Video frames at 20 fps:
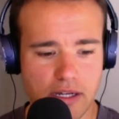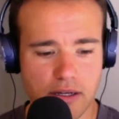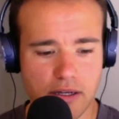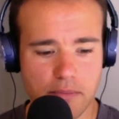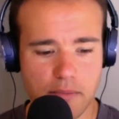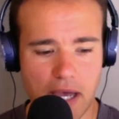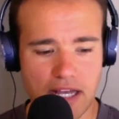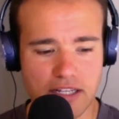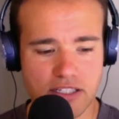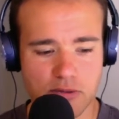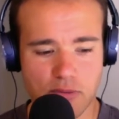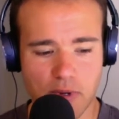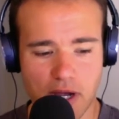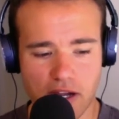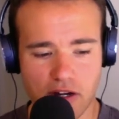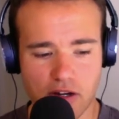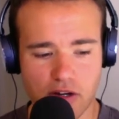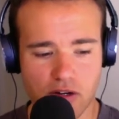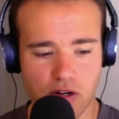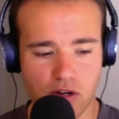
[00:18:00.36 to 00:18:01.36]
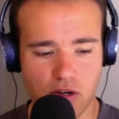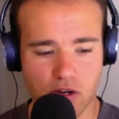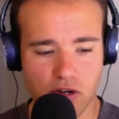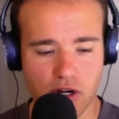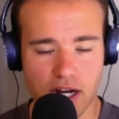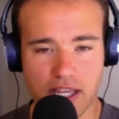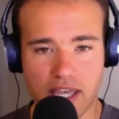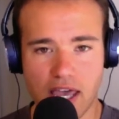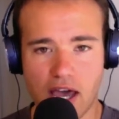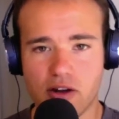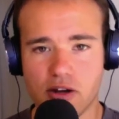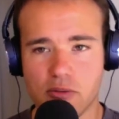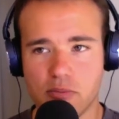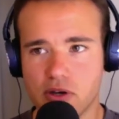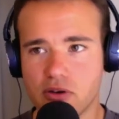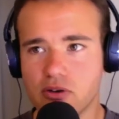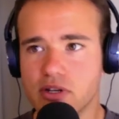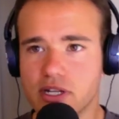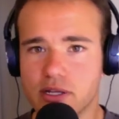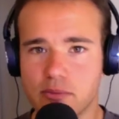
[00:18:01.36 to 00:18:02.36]
mastermind or
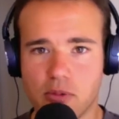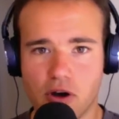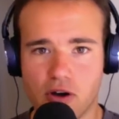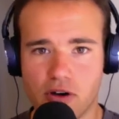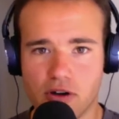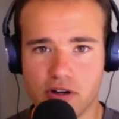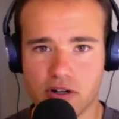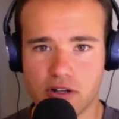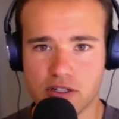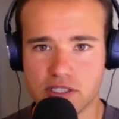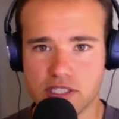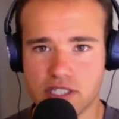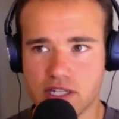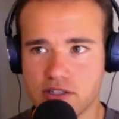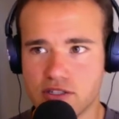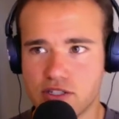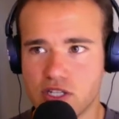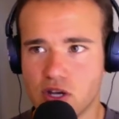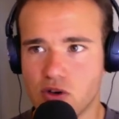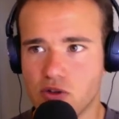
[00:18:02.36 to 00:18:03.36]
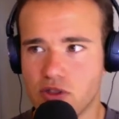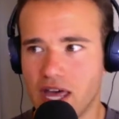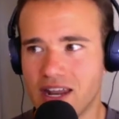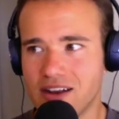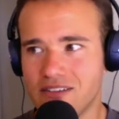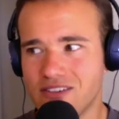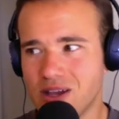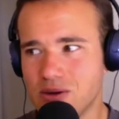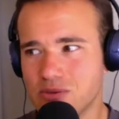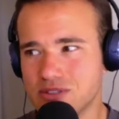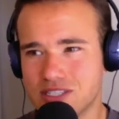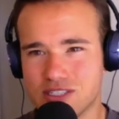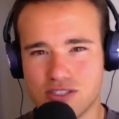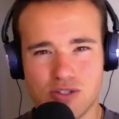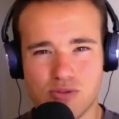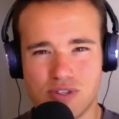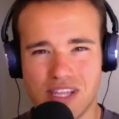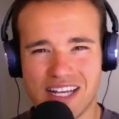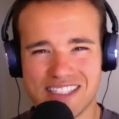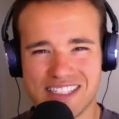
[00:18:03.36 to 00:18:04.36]
accountability partners. And so that event was in
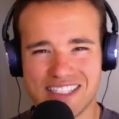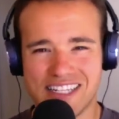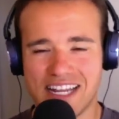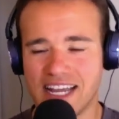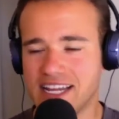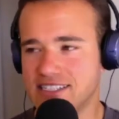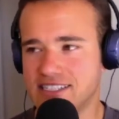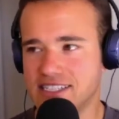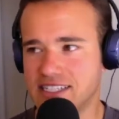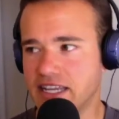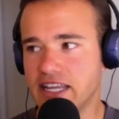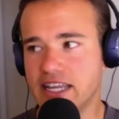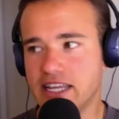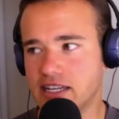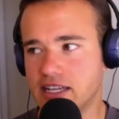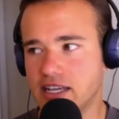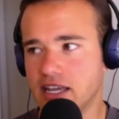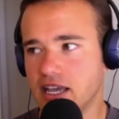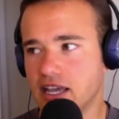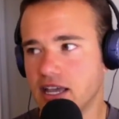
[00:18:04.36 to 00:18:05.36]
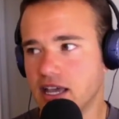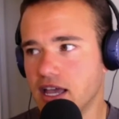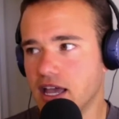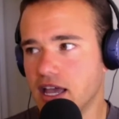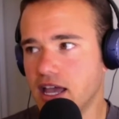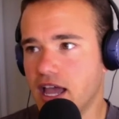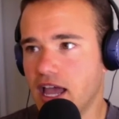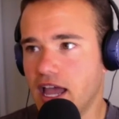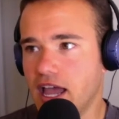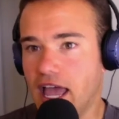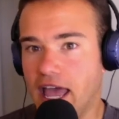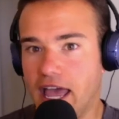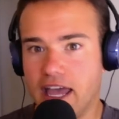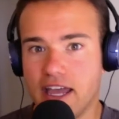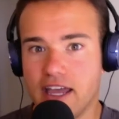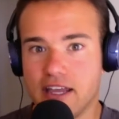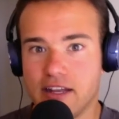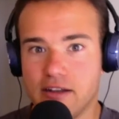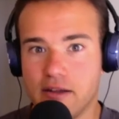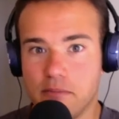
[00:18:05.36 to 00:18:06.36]
2019.
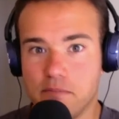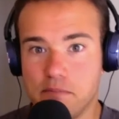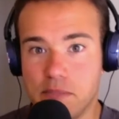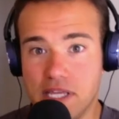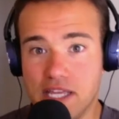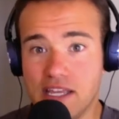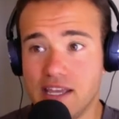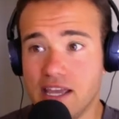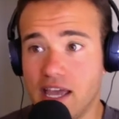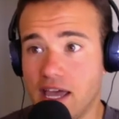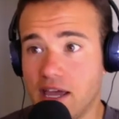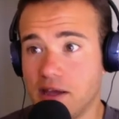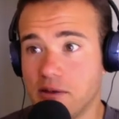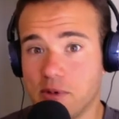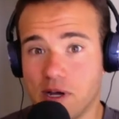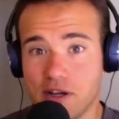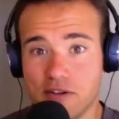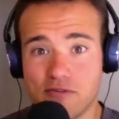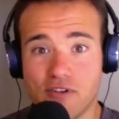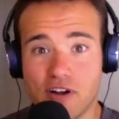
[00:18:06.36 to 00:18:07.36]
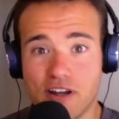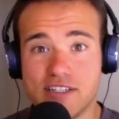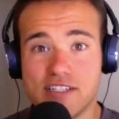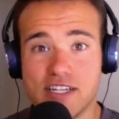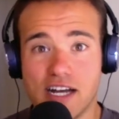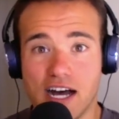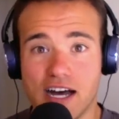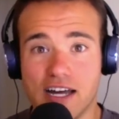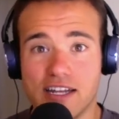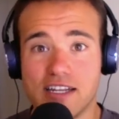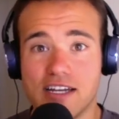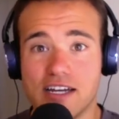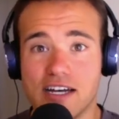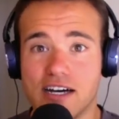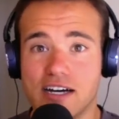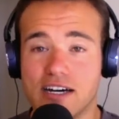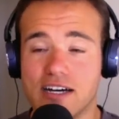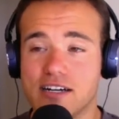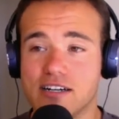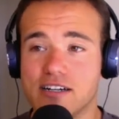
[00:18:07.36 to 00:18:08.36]
And me and my friend Todd,
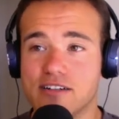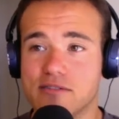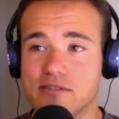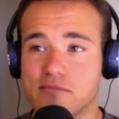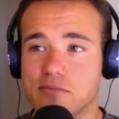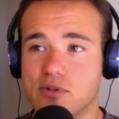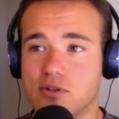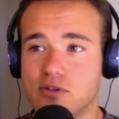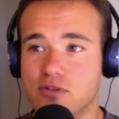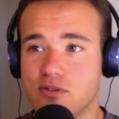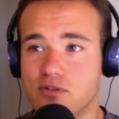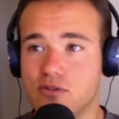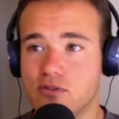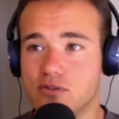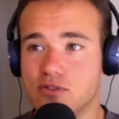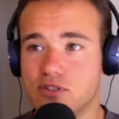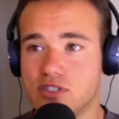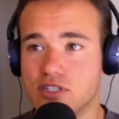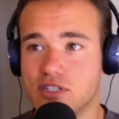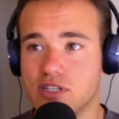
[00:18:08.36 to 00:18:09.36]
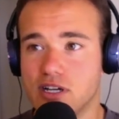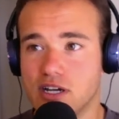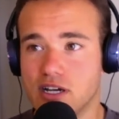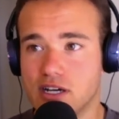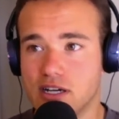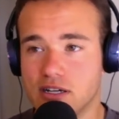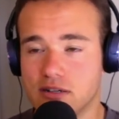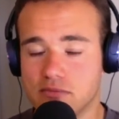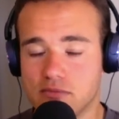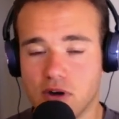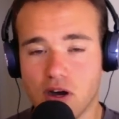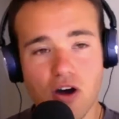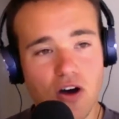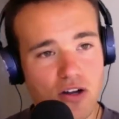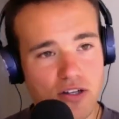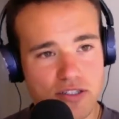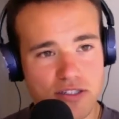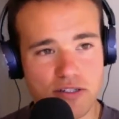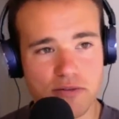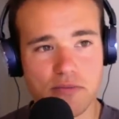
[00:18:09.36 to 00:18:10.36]
who's
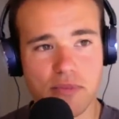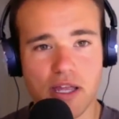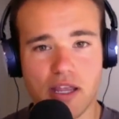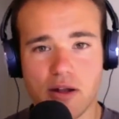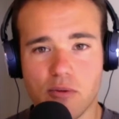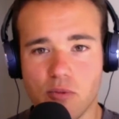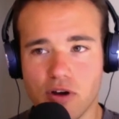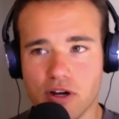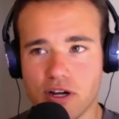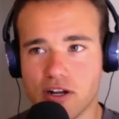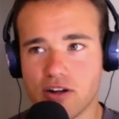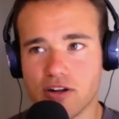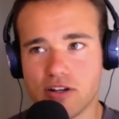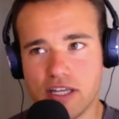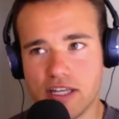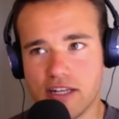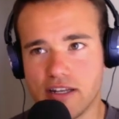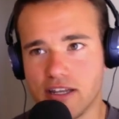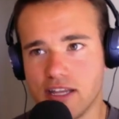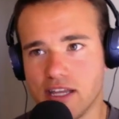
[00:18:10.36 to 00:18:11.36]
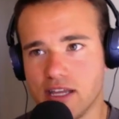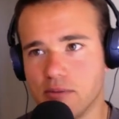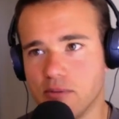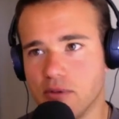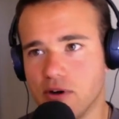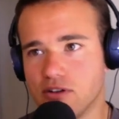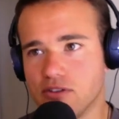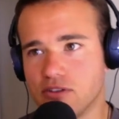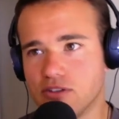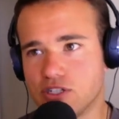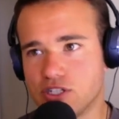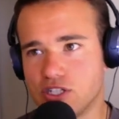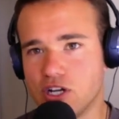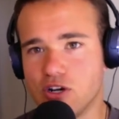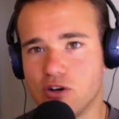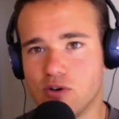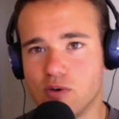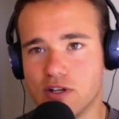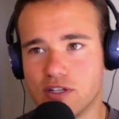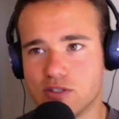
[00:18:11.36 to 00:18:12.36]
awesome, and I'm working on getting him on the
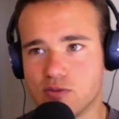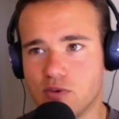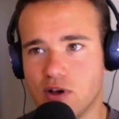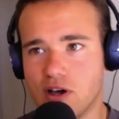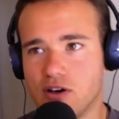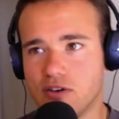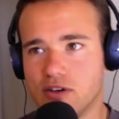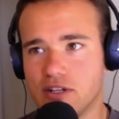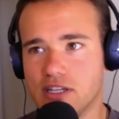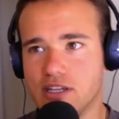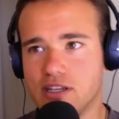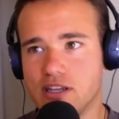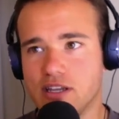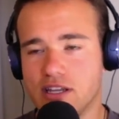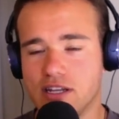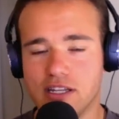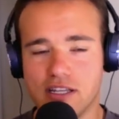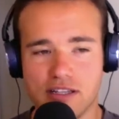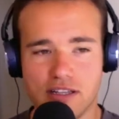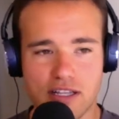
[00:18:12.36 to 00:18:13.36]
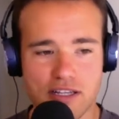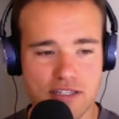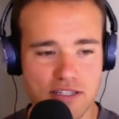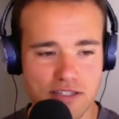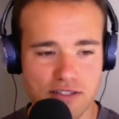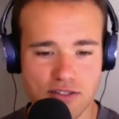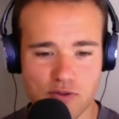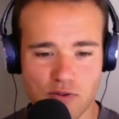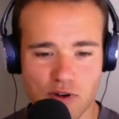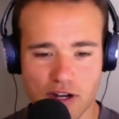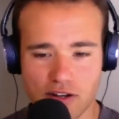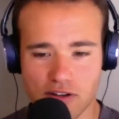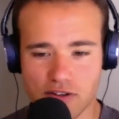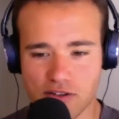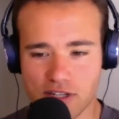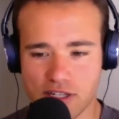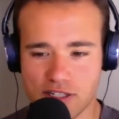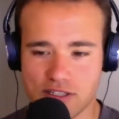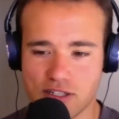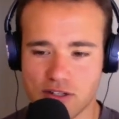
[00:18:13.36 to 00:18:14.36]
show as well. And he listens
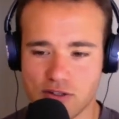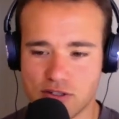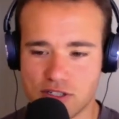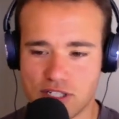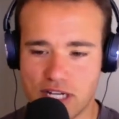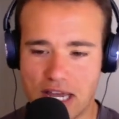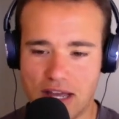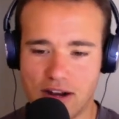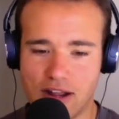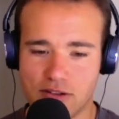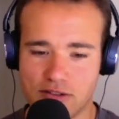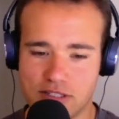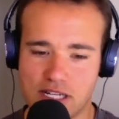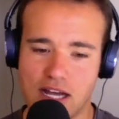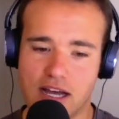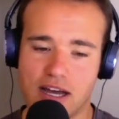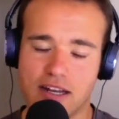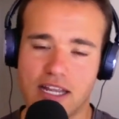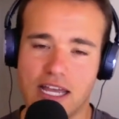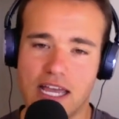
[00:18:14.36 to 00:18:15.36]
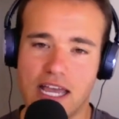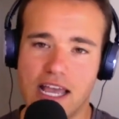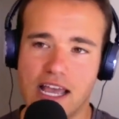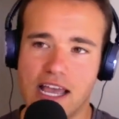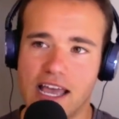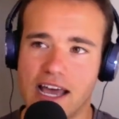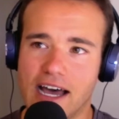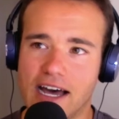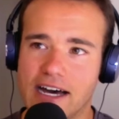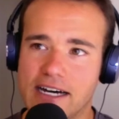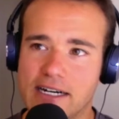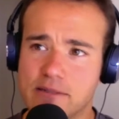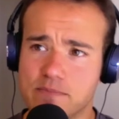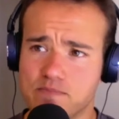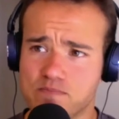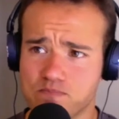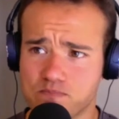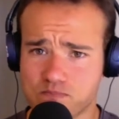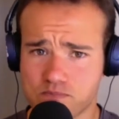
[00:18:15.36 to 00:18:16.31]
regularly, so shout out Todd. Um,